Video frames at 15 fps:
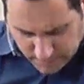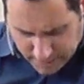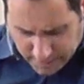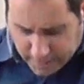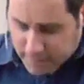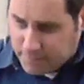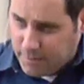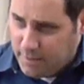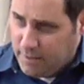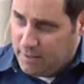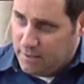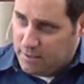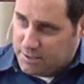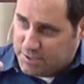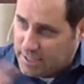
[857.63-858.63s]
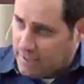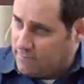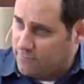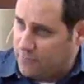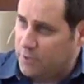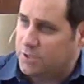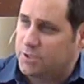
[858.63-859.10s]
again,
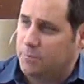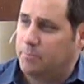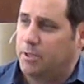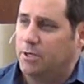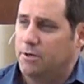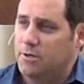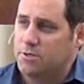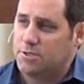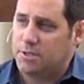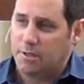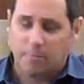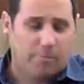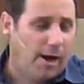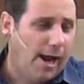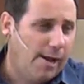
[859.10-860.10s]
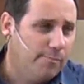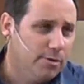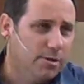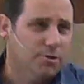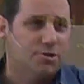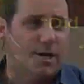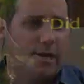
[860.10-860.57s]
Satan first appears in the Bible in